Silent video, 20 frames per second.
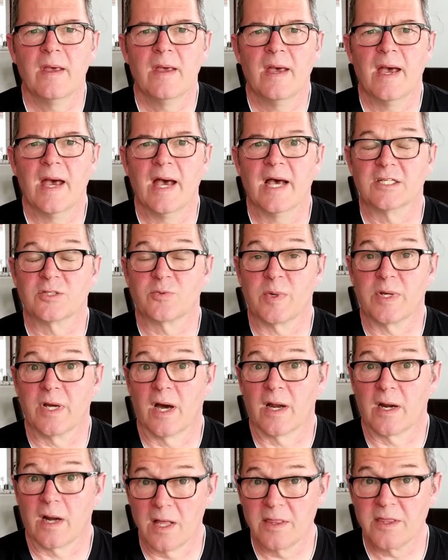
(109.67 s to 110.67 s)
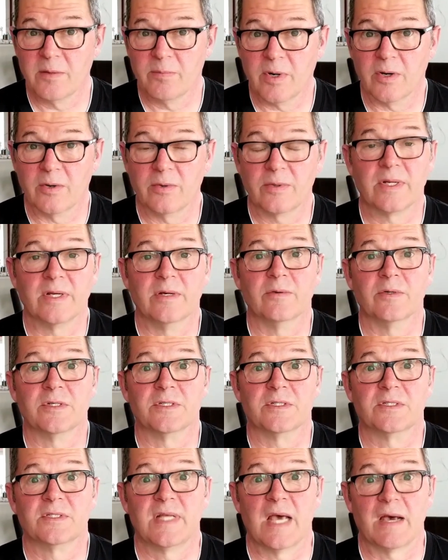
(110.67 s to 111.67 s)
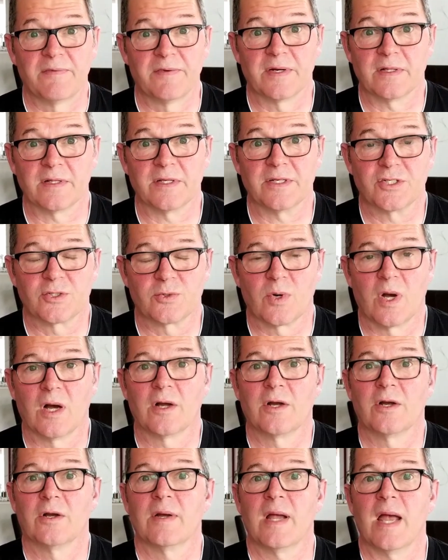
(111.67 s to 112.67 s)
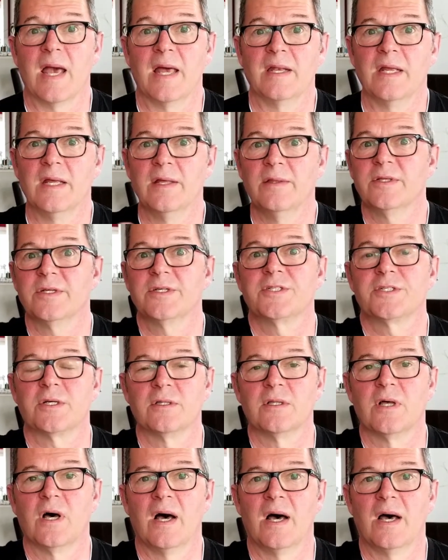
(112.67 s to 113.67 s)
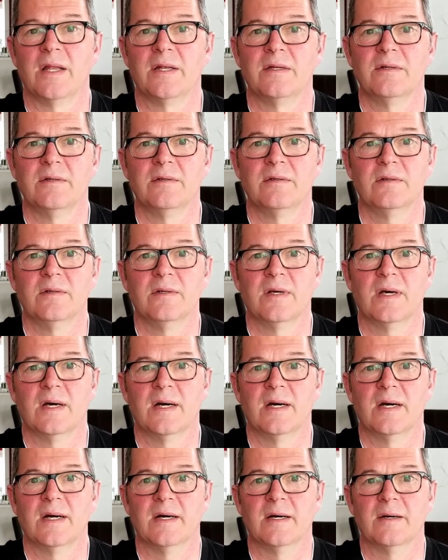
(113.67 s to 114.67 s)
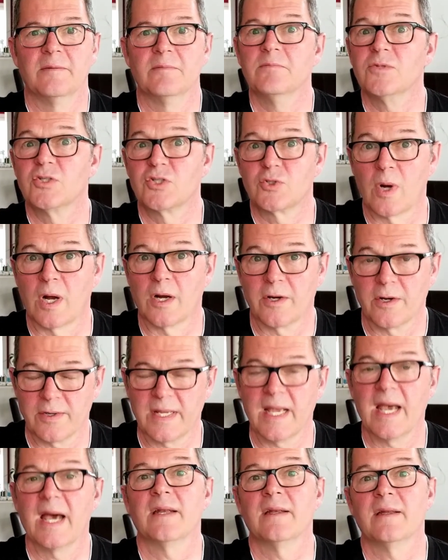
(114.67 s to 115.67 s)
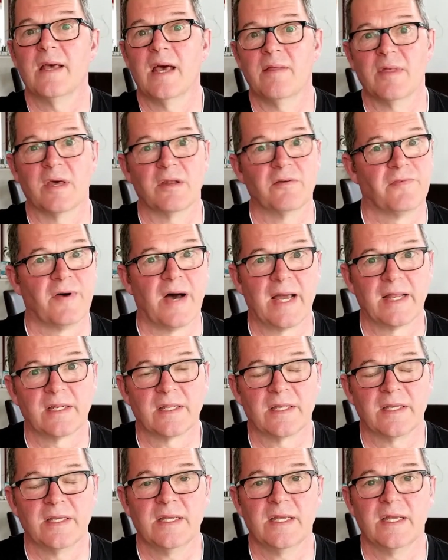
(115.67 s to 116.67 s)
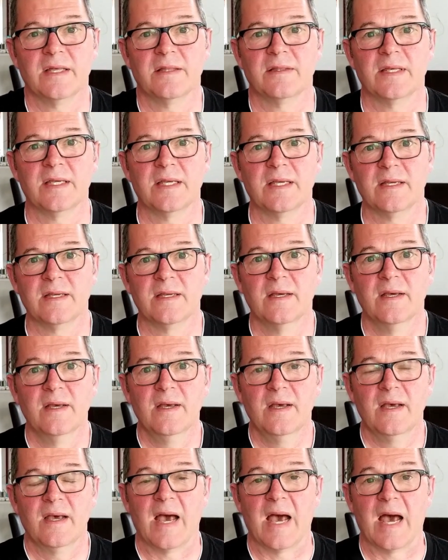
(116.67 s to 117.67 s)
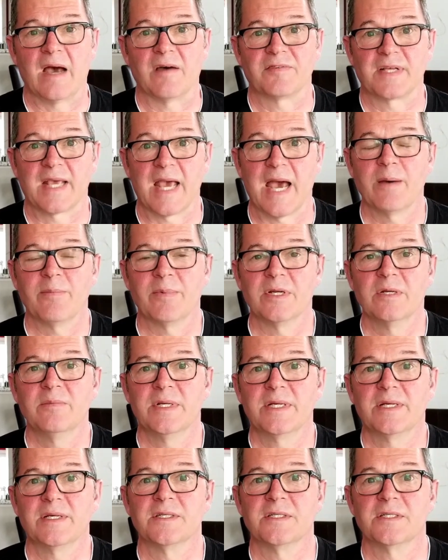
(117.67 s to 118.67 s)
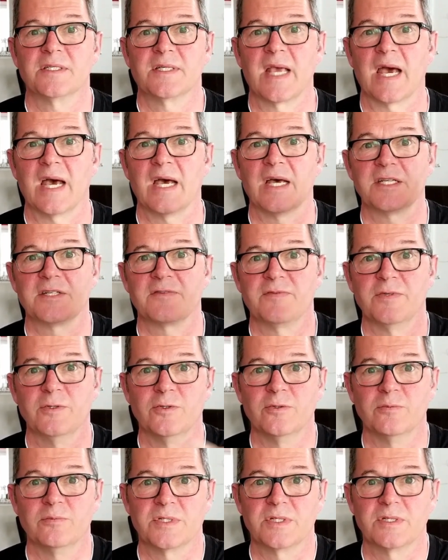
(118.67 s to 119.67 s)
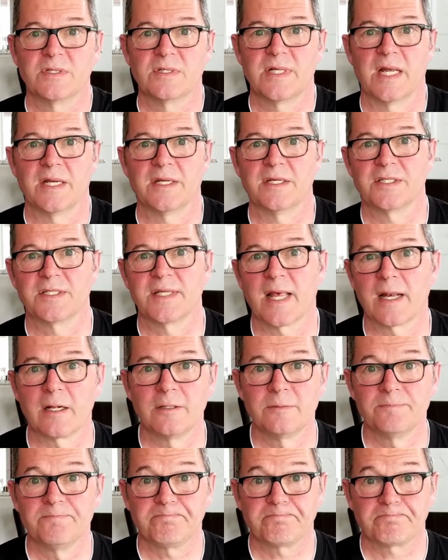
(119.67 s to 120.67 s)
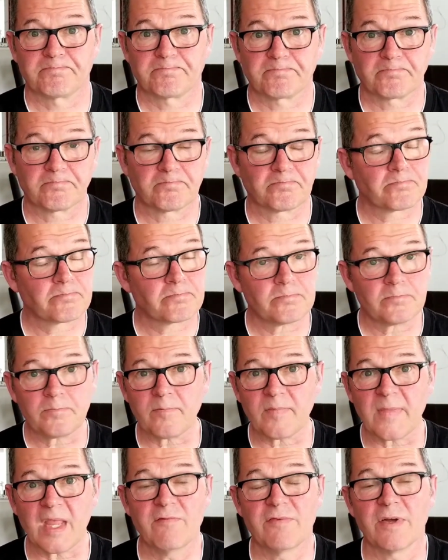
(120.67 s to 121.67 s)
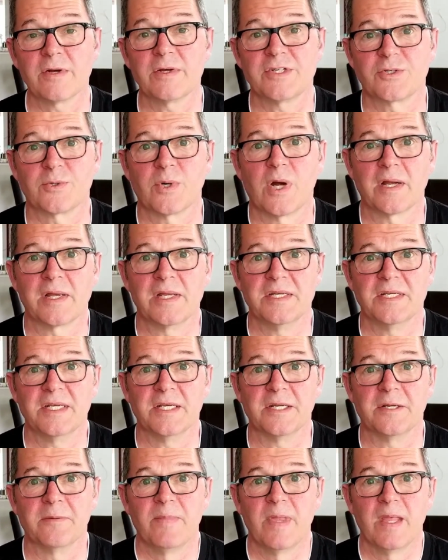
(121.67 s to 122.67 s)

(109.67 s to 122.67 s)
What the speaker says: As we got on the boat, it was definitely stronger, and in the salon, stronger yet. And then finally in the aft cabin, because gas fumes tend to settle, very strong indeed.